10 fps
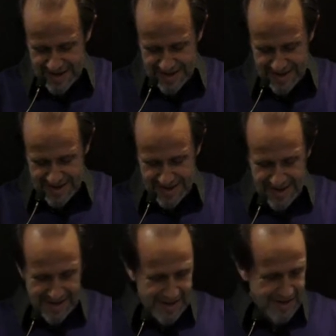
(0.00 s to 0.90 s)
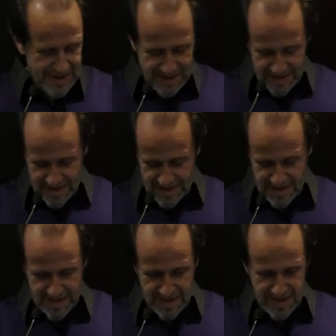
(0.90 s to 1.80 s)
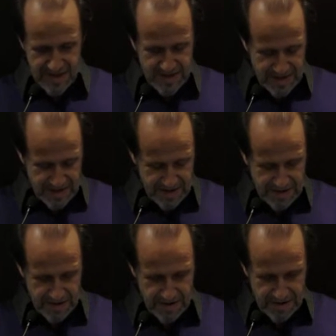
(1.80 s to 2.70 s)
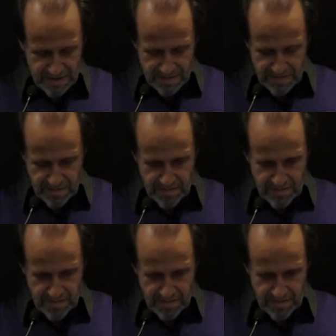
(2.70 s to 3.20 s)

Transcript: [no speech]